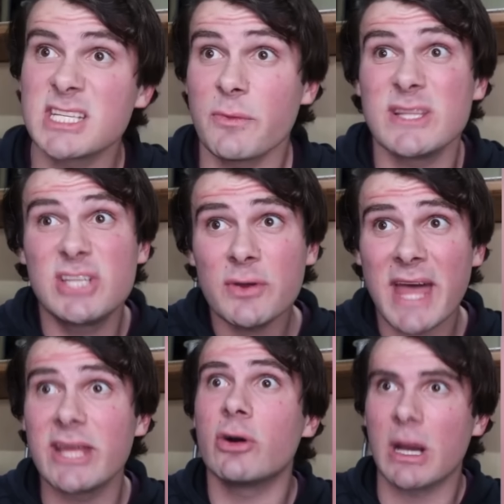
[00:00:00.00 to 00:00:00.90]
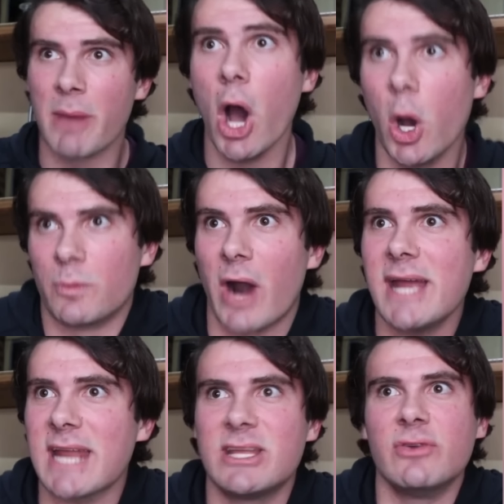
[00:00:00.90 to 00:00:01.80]
we do that, he'll come home, right?
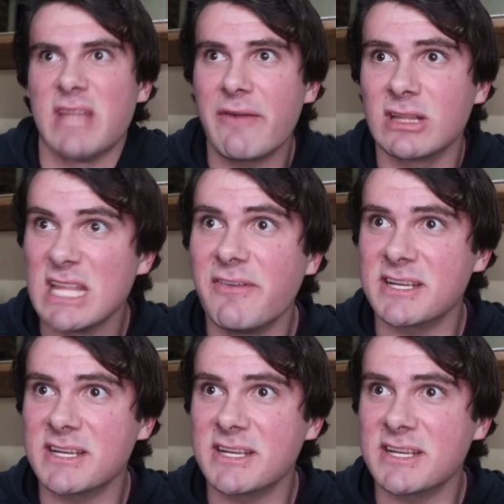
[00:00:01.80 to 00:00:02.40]
And he'll never leave us